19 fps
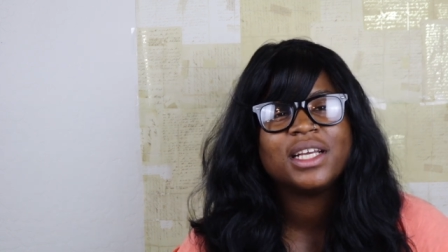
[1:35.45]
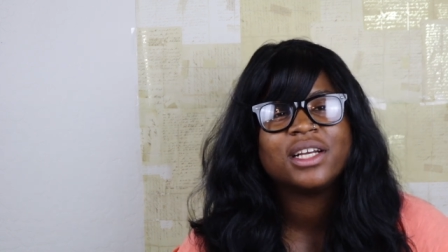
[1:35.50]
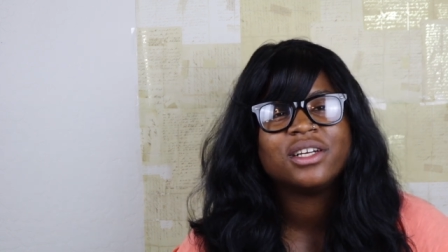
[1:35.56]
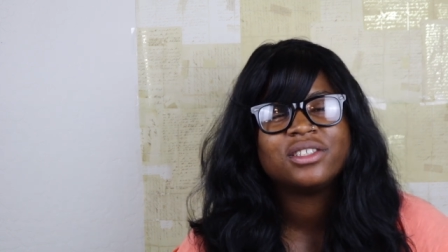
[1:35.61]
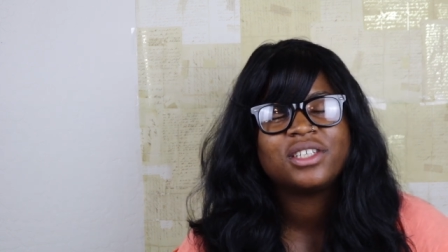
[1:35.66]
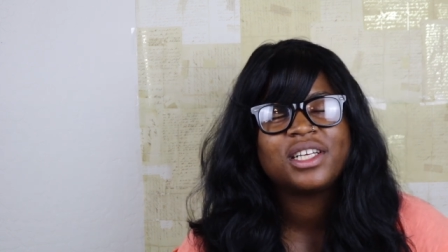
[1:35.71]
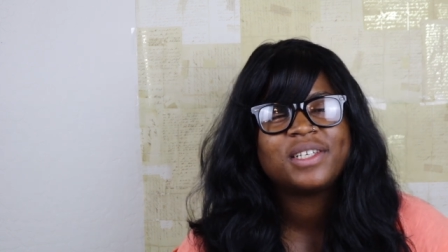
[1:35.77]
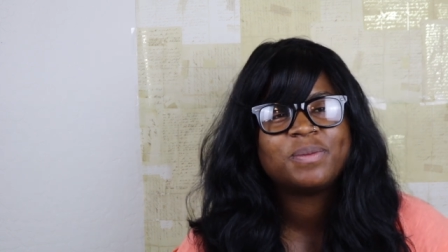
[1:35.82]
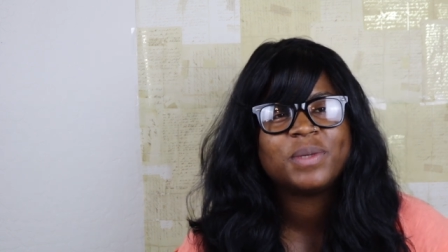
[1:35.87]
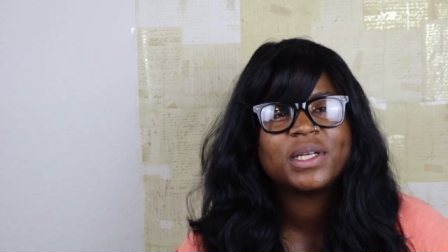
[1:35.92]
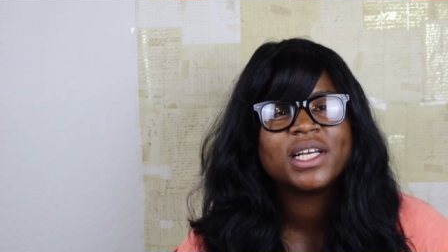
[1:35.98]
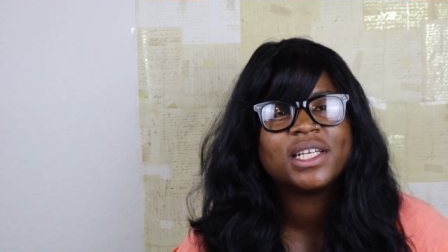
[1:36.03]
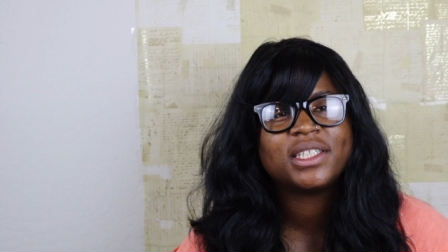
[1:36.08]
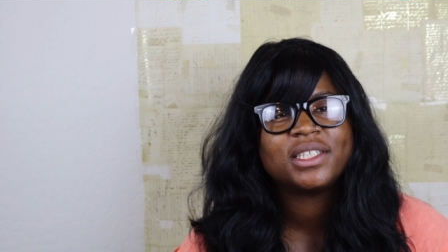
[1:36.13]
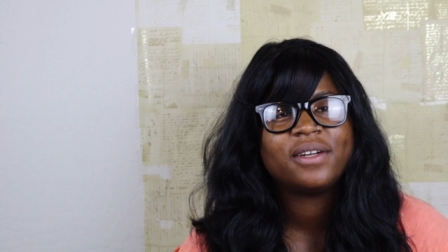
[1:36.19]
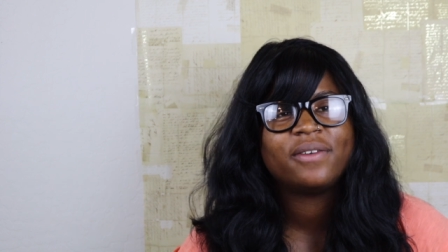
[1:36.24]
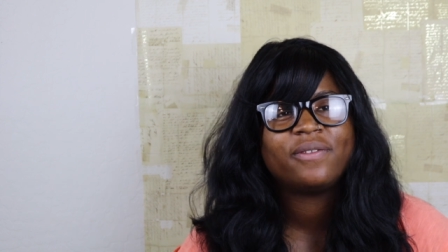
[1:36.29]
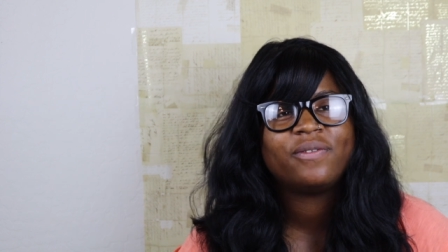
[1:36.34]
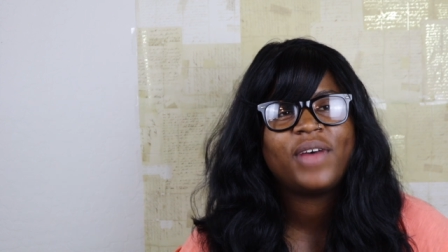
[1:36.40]
here just
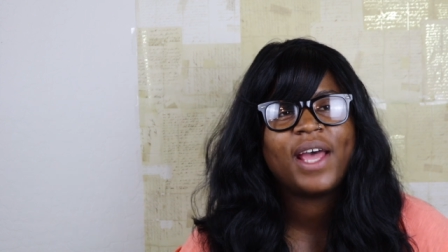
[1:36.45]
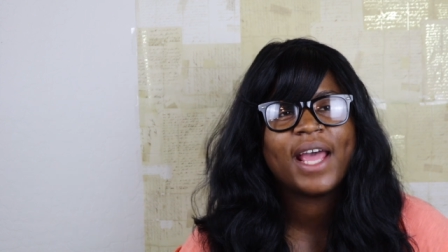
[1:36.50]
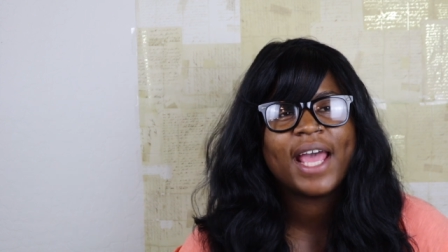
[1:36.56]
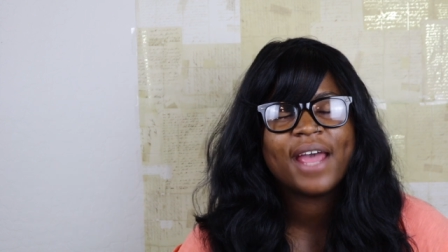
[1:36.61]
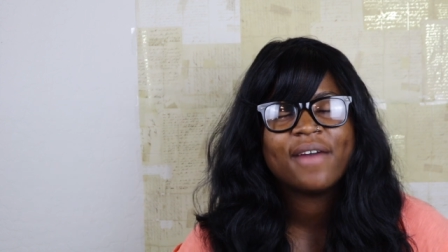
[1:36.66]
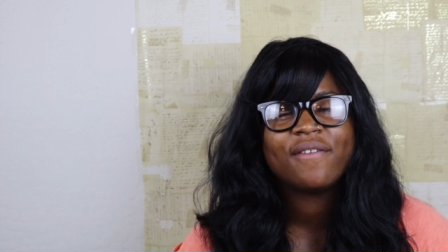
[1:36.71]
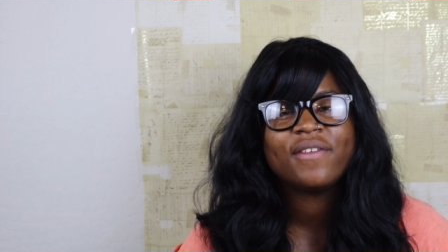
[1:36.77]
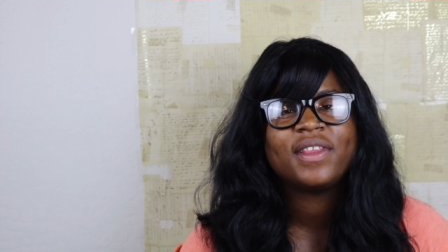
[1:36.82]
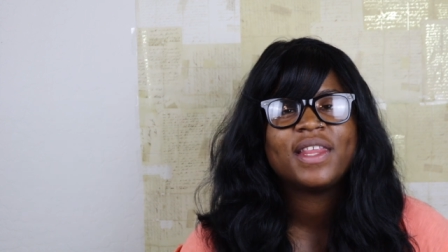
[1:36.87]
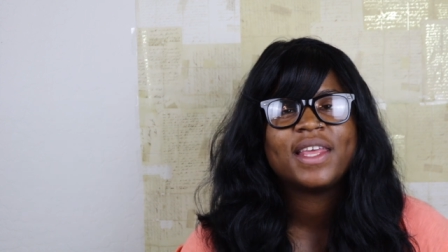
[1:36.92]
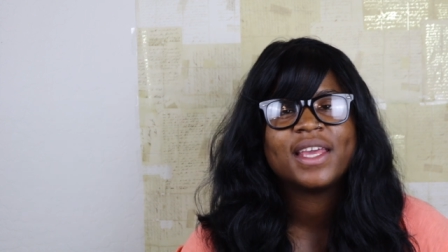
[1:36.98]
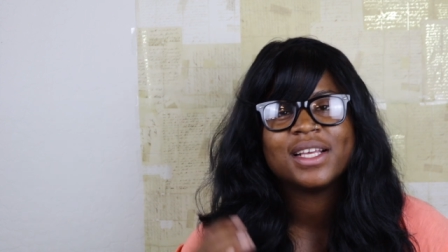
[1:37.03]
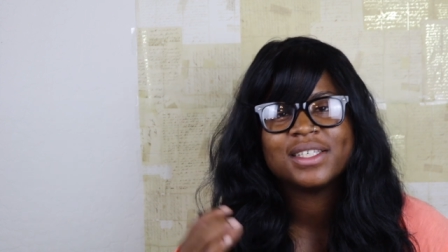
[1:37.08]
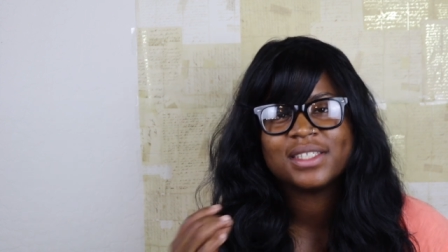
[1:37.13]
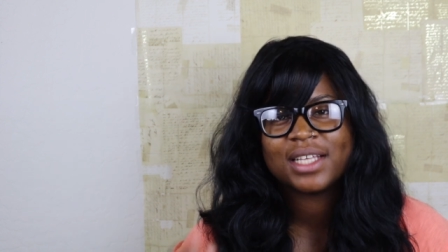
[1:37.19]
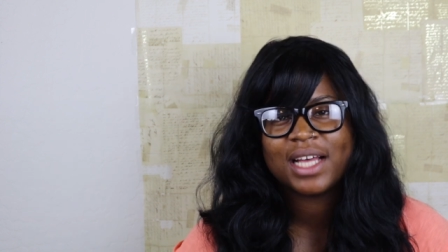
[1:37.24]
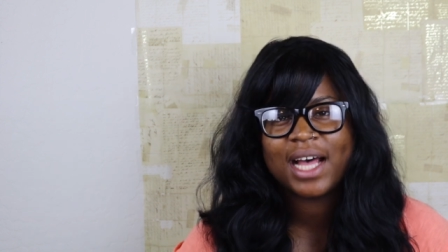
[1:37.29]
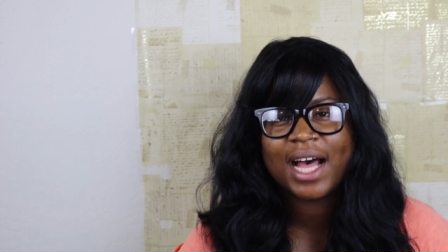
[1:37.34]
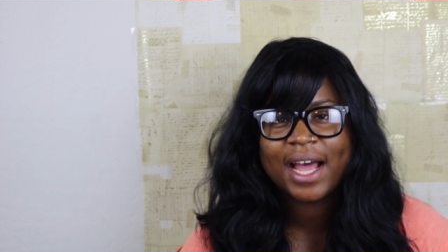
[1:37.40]
because of the fact everything
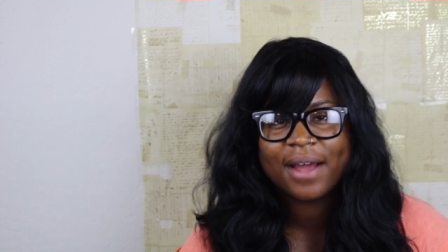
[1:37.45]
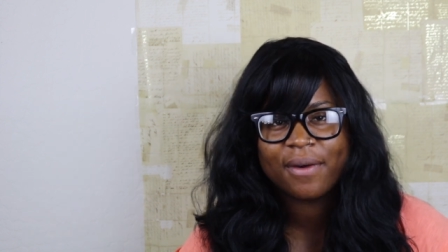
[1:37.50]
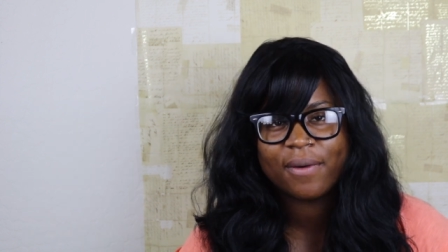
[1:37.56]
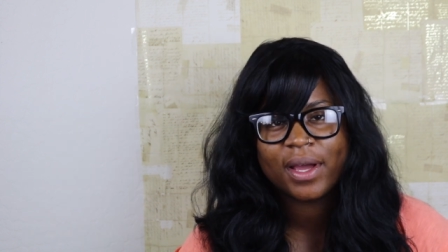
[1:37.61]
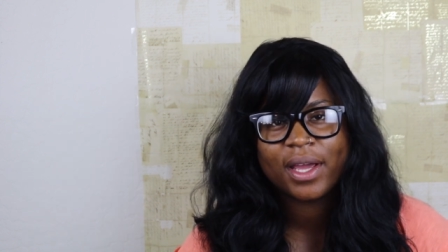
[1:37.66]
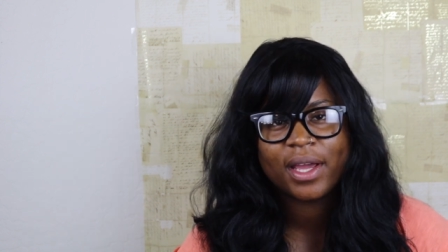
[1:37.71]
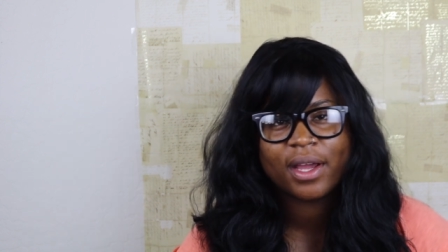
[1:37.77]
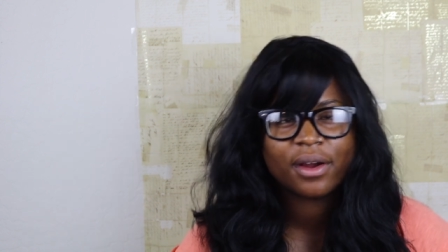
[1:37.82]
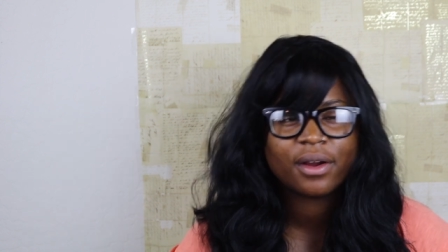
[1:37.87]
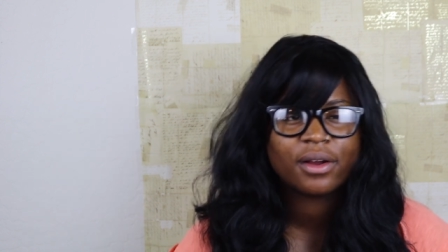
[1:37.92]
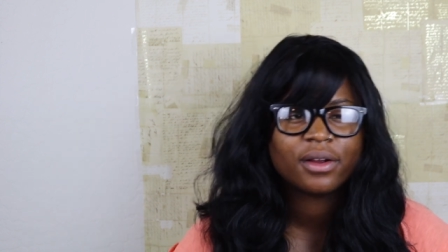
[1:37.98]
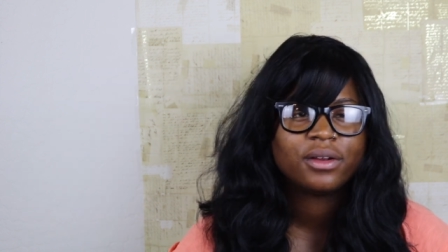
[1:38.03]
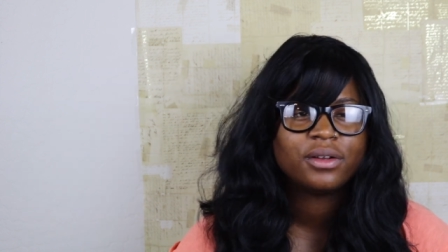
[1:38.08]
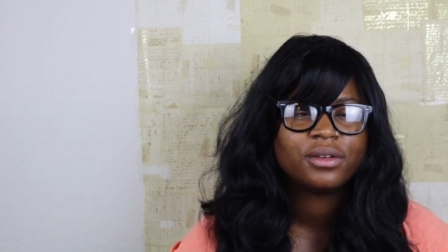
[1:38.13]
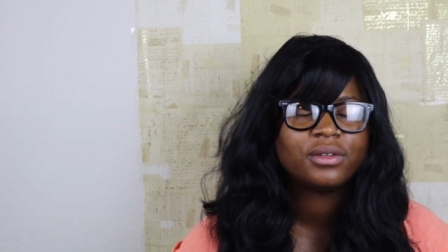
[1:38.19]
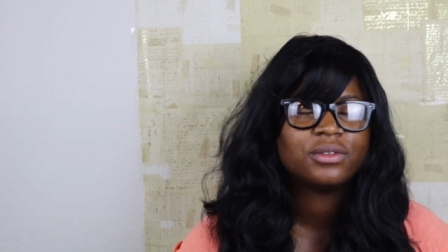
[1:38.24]
is a highway here.